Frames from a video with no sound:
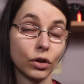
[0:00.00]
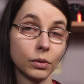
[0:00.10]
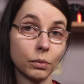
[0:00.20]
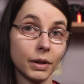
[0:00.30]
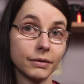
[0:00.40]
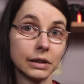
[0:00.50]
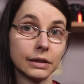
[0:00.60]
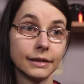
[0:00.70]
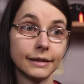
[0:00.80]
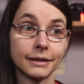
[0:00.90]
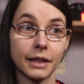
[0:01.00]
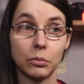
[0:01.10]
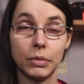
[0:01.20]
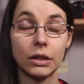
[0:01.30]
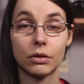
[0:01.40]
know whether this
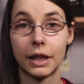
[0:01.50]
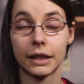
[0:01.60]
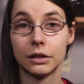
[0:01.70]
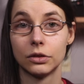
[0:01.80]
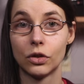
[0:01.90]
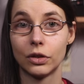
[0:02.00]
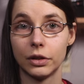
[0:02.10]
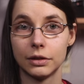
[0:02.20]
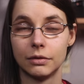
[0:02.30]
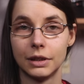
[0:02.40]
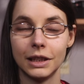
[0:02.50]
can be corrected or not.